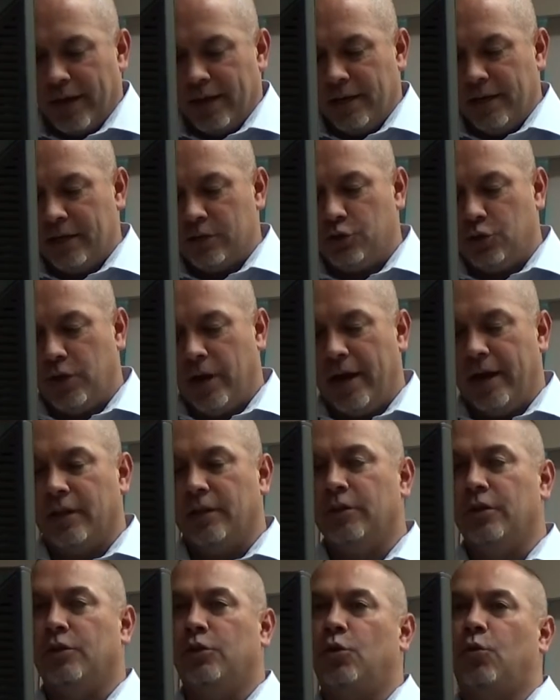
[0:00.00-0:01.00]

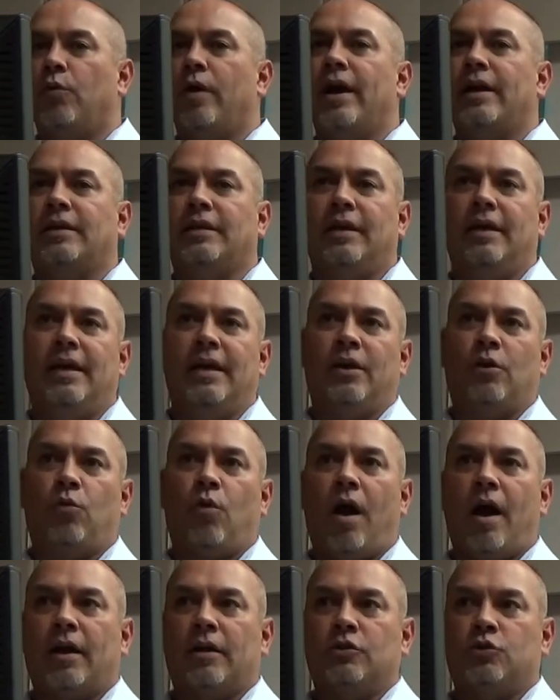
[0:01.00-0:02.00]
initiated the direct
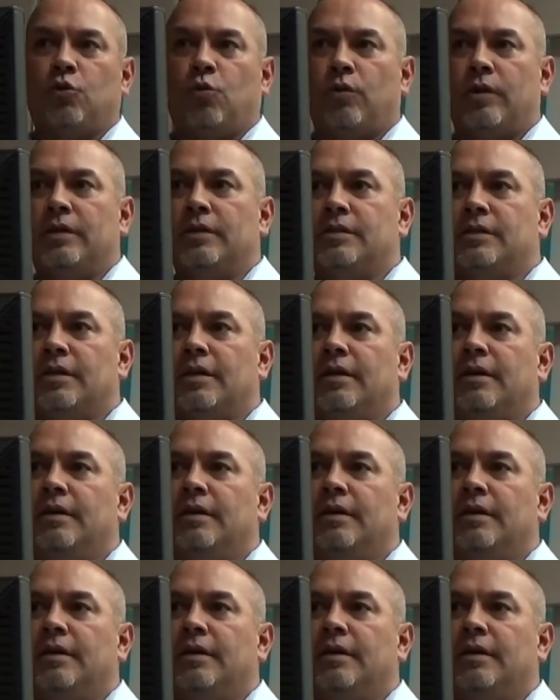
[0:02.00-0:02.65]
interrogatories.